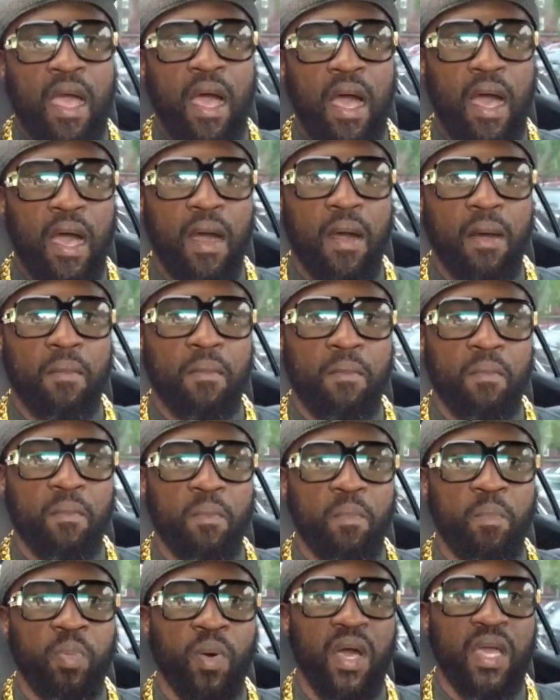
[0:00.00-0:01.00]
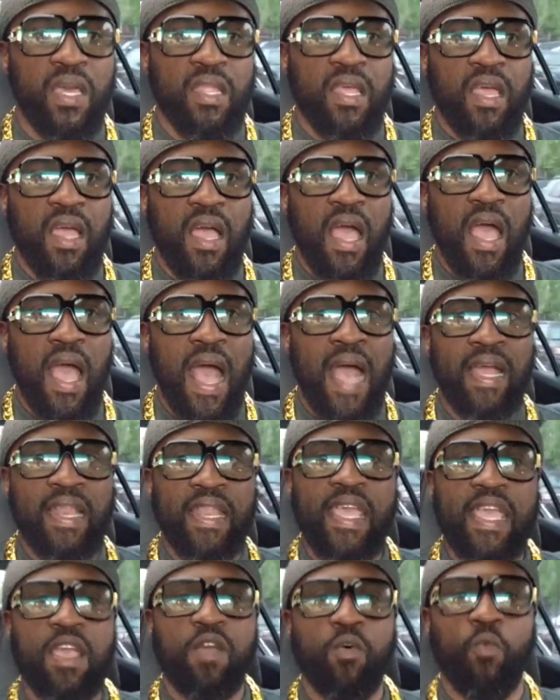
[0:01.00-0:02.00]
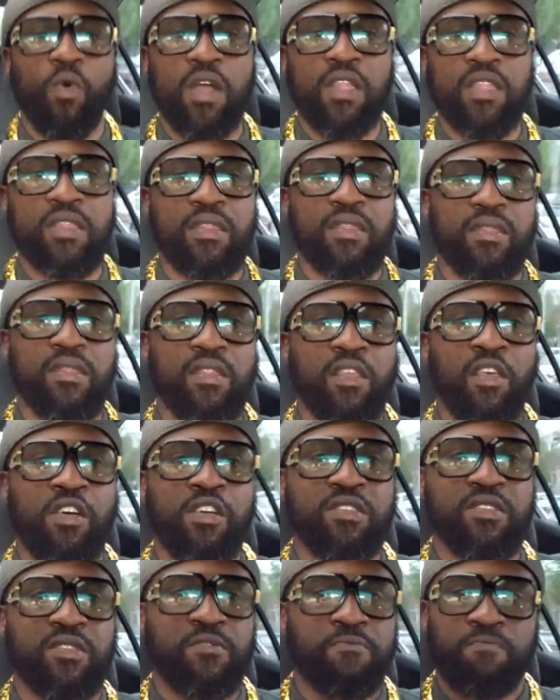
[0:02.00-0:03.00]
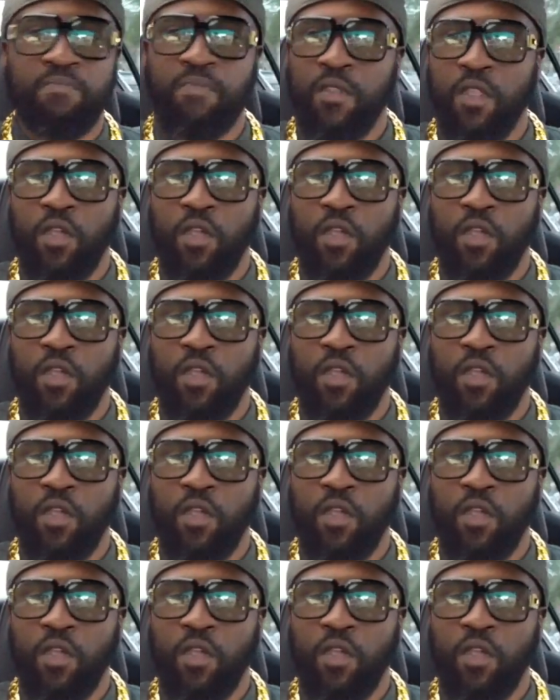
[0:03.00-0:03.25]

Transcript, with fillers: Um, but I didn't want because